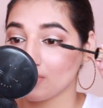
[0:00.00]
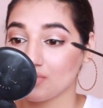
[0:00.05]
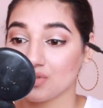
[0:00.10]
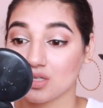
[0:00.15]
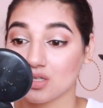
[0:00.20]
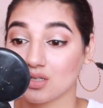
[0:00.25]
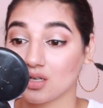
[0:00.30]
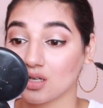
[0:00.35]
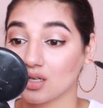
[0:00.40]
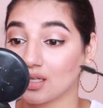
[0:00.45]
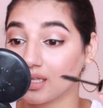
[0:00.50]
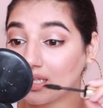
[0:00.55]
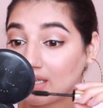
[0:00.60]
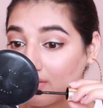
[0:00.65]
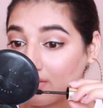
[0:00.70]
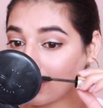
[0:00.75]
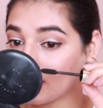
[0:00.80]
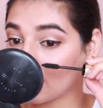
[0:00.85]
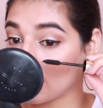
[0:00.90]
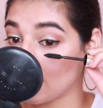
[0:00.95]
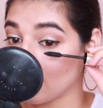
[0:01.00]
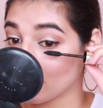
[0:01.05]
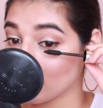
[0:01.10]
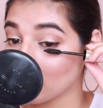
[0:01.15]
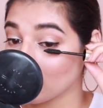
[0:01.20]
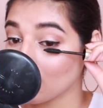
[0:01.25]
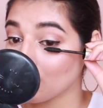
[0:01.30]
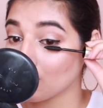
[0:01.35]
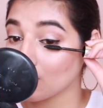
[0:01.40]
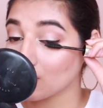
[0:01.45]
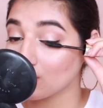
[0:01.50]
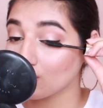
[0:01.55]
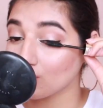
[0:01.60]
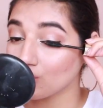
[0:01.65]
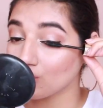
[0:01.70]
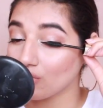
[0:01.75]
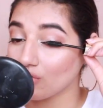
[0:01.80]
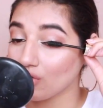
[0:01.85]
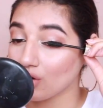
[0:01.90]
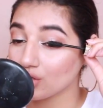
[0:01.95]
I'm just gonna leave it there and I'm gonna
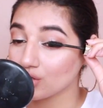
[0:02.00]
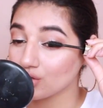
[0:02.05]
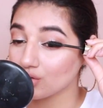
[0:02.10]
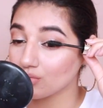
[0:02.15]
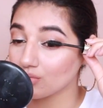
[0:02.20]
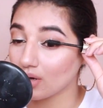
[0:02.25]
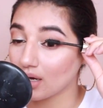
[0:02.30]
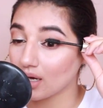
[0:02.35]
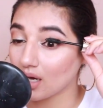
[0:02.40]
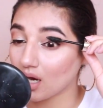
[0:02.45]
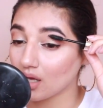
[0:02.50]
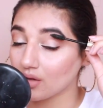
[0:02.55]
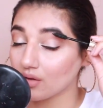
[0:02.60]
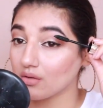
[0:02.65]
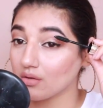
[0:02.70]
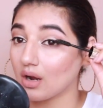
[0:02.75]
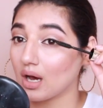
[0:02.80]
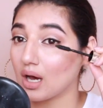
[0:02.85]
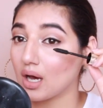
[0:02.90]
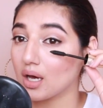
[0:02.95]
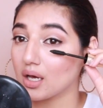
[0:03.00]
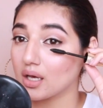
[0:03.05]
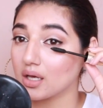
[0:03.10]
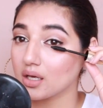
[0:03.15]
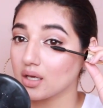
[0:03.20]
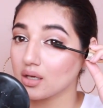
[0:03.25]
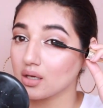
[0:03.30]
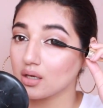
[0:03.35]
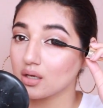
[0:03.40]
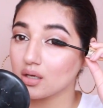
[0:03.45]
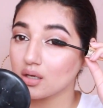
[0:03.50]
move on to my other eye.